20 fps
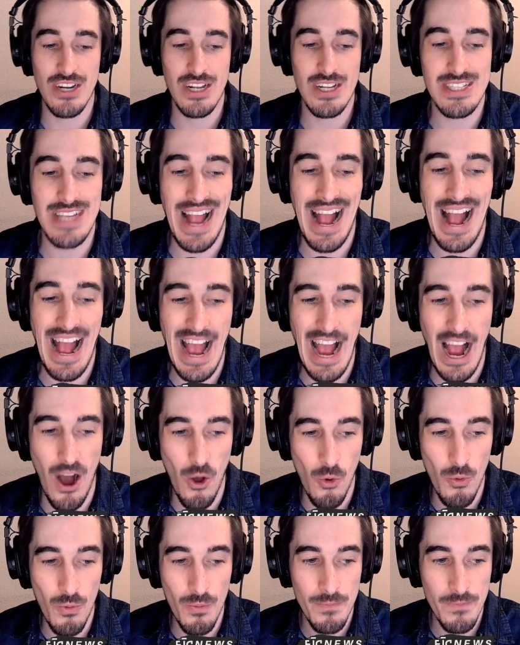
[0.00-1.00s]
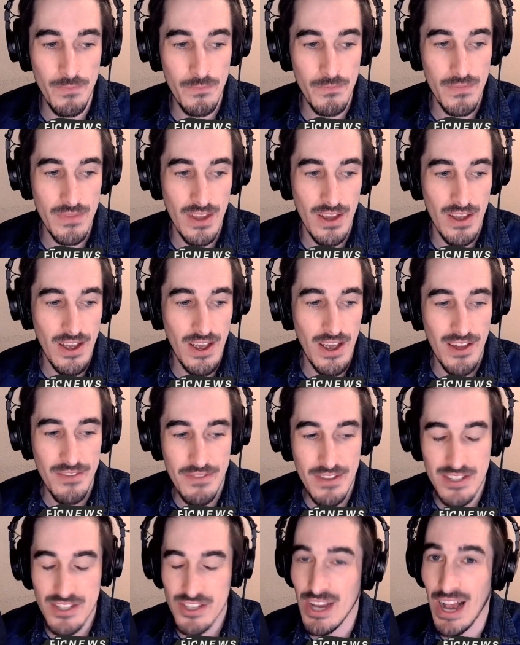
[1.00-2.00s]
And it's how
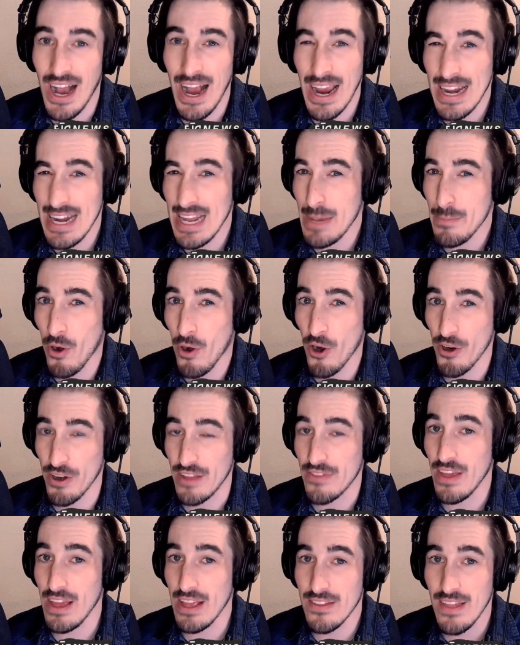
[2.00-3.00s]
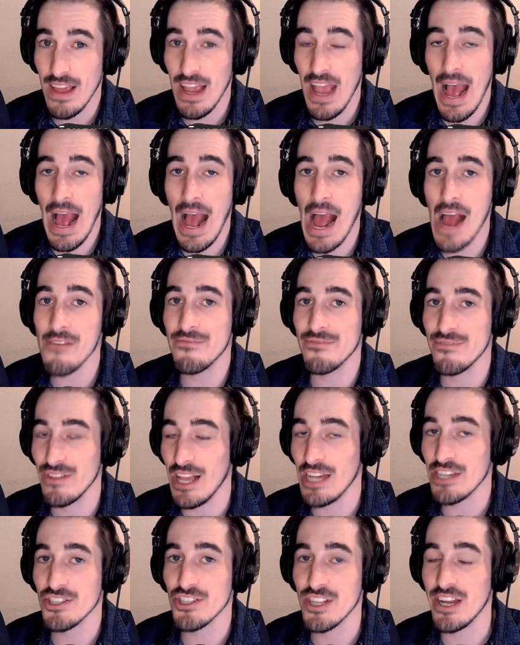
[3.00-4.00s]
this tiny party, they have
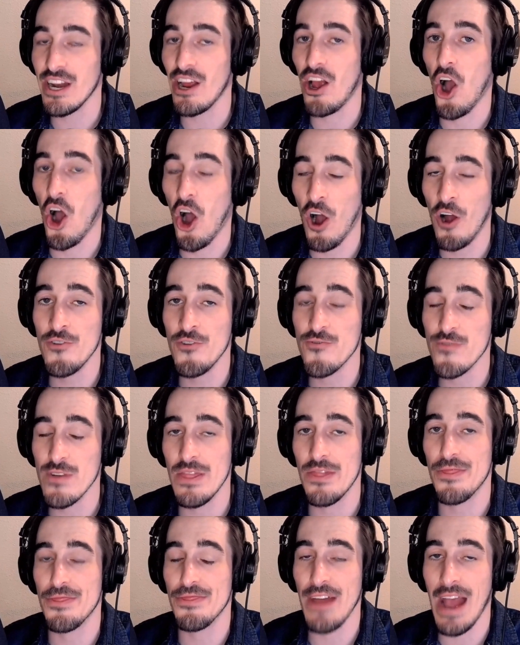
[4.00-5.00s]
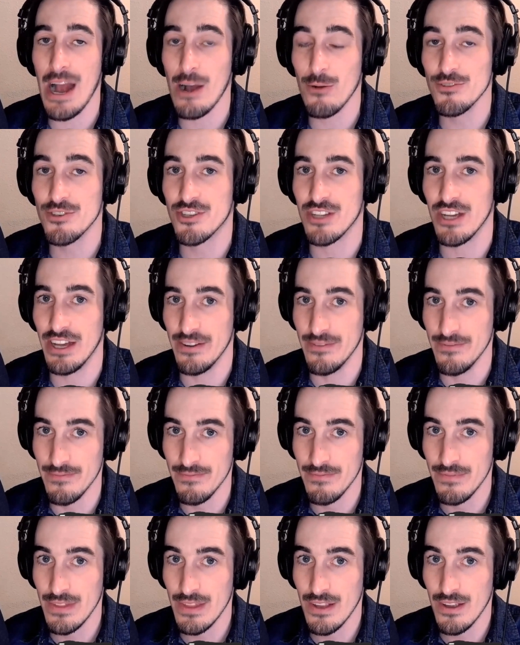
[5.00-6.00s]
less than 100,000
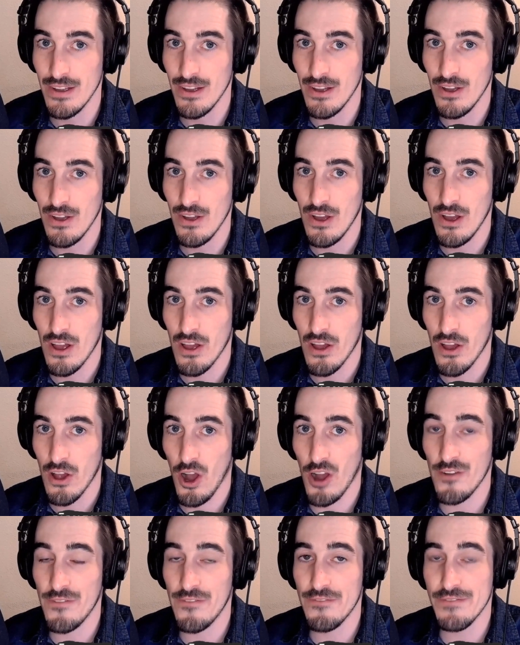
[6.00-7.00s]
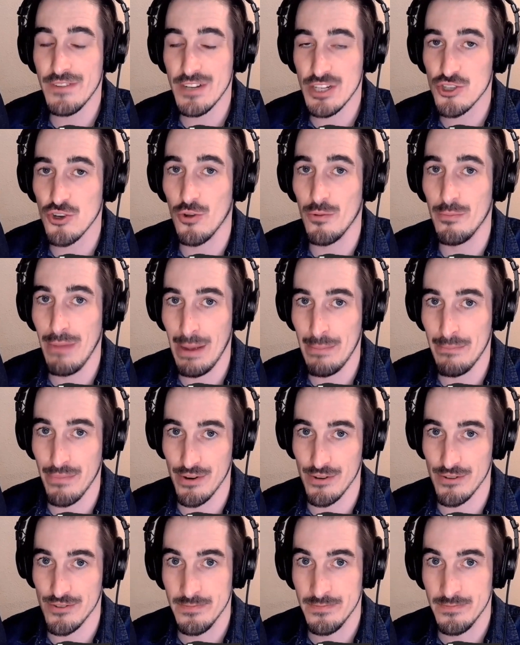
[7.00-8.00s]
official members.